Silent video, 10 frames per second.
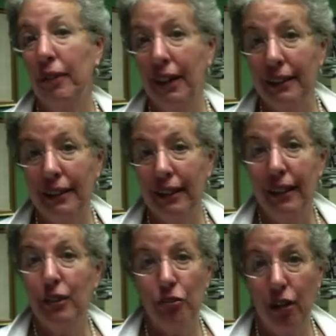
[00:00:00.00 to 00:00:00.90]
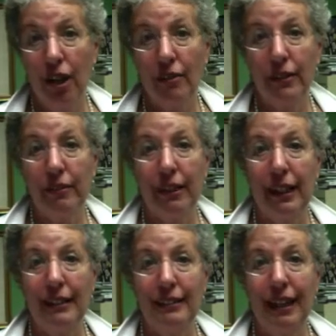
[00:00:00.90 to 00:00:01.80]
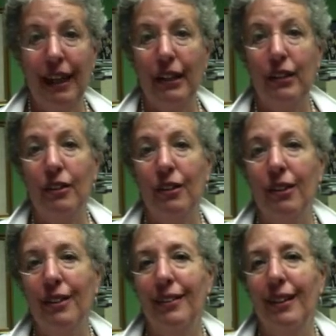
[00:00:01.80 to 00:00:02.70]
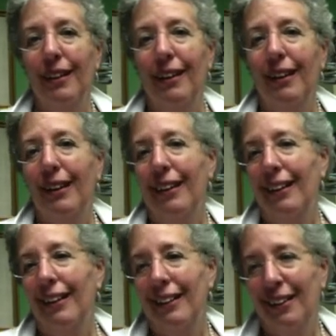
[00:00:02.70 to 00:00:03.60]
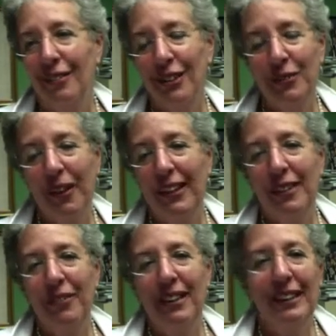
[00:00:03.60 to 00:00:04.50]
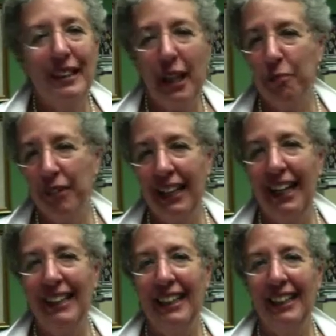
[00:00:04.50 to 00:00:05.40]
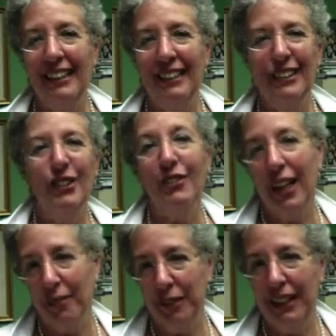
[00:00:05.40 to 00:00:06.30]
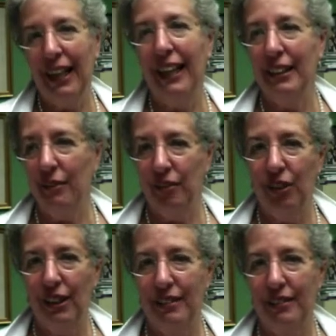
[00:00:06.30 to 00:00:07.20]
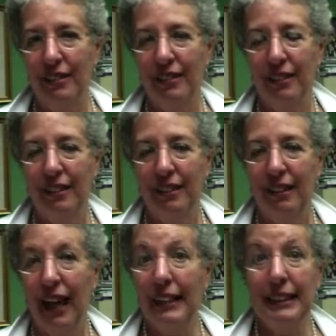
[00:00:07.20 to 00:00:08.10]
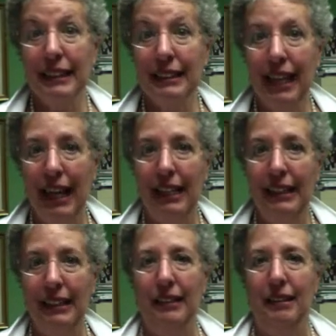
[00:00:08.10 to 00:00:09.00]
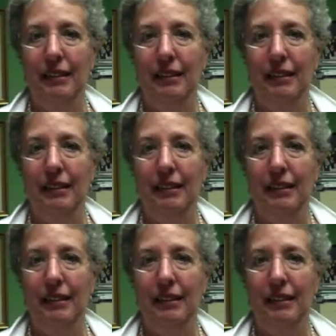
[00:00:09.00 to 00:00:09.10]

what's wrong with what I said or respond to me in a deprecating, you dummy kind of voice. I just hate it.